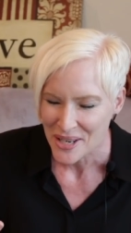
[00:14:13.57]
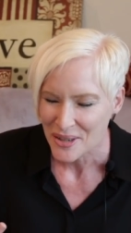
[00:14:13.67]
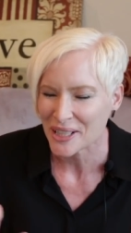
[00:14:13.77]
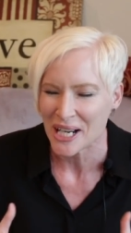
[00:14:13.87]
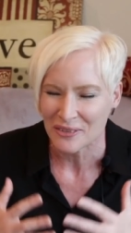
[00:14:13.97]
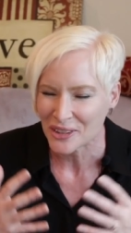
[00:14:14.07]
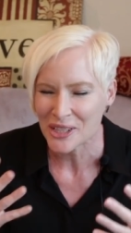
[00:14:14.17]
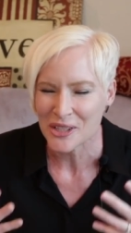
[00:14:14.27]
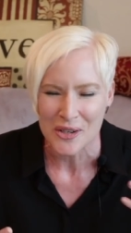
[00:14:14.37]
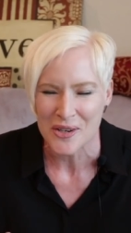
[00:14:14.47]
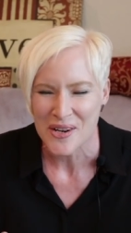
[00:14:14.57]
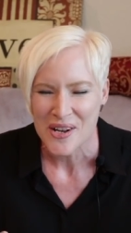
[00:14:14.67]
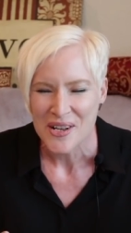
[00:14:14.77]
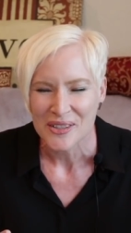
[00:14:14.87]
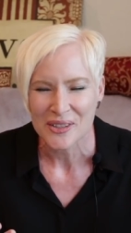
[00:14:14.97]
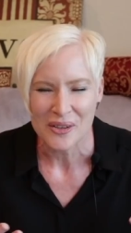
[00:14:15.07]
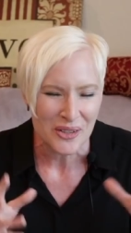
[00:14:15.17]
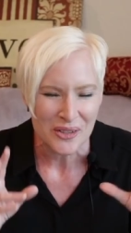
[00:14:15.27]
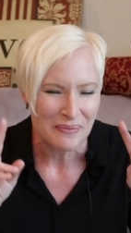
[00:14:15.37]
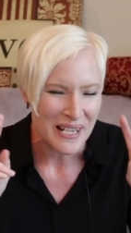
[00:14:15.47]
Whatever your
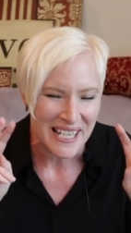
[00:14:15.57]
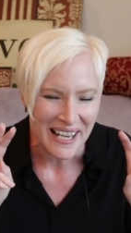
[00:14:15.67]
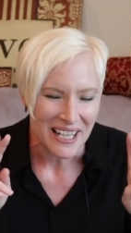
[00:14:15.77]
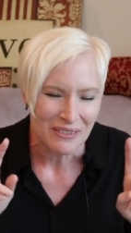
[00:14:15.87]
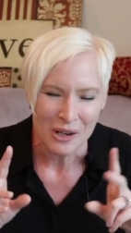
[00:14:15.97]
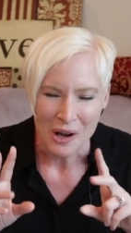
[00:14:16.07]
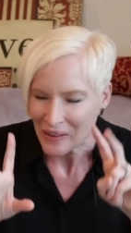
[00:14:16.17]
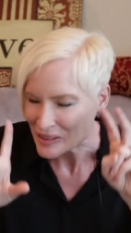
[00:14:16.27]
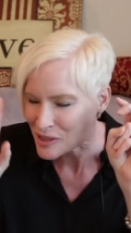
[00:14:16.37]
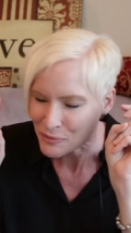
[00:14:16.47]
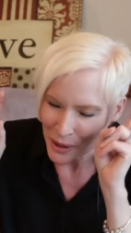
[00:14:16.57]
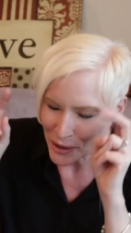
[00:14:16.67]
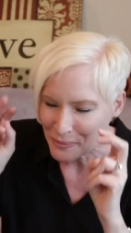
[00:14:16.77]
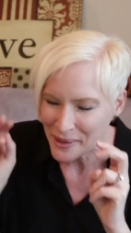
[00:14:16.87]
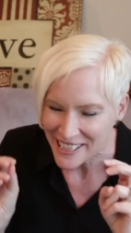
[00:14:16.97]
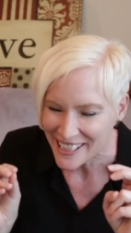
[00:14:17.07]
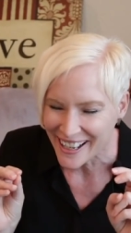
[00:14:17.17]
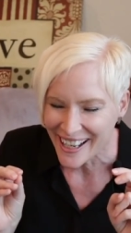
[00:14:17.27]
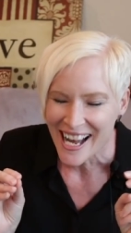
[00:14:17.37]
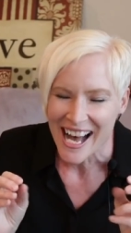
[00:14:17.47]
social media, we'll call it spirit
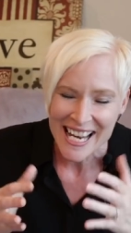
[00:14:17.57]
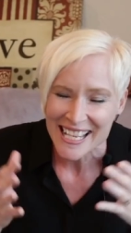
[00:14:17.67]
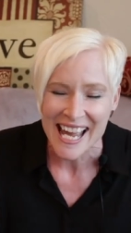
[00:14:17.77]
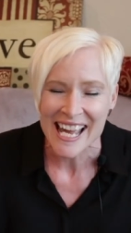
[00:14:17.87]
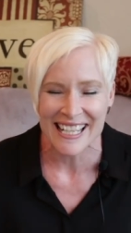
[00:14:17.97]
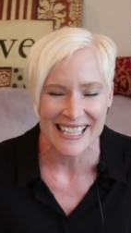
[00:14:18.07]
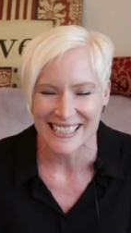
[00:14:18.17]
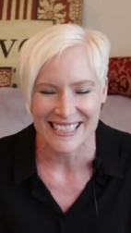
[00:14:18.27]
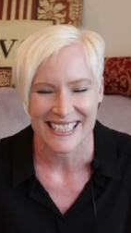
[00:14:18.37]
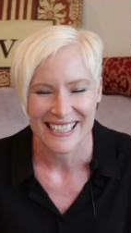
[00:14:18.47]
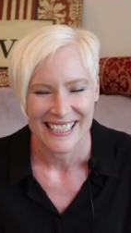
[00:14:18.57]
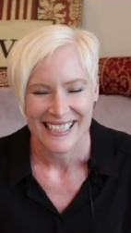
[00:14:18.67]
media, I get it.